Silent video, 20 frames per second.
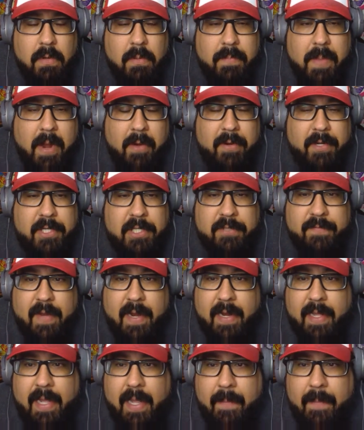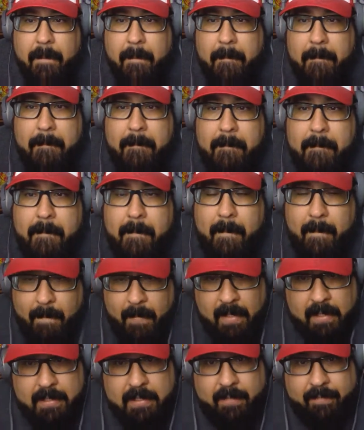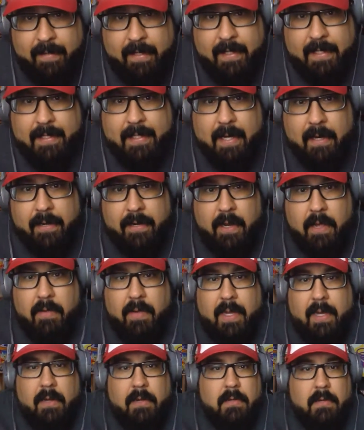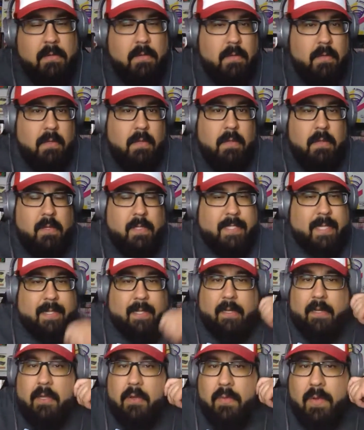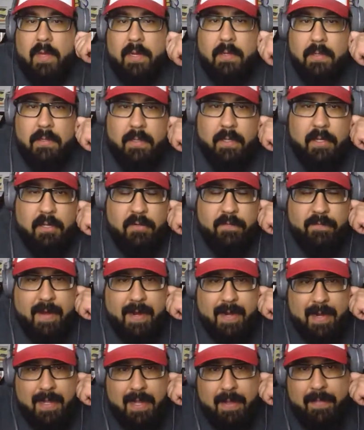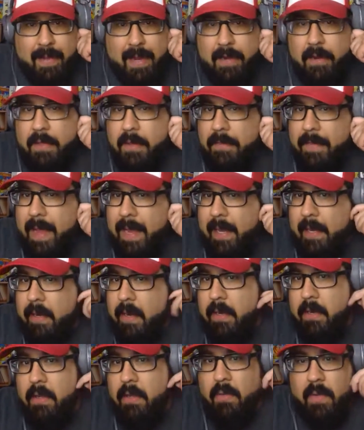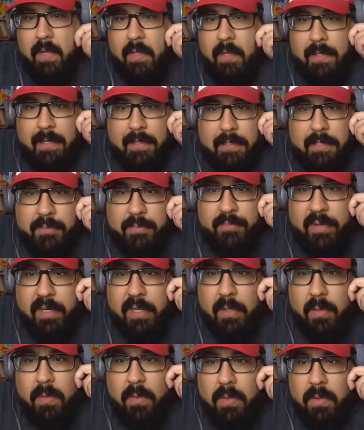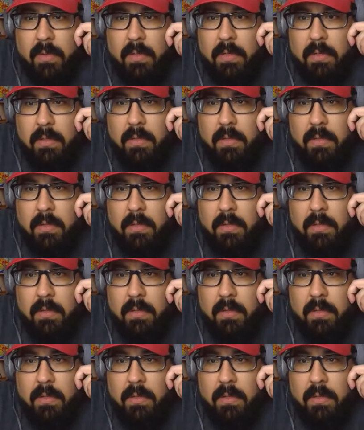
Power Rangers fighting game? Because if it is, I don't know it. Is that the new one? The new fighting game? I know they're making a new one that looks pretty cool.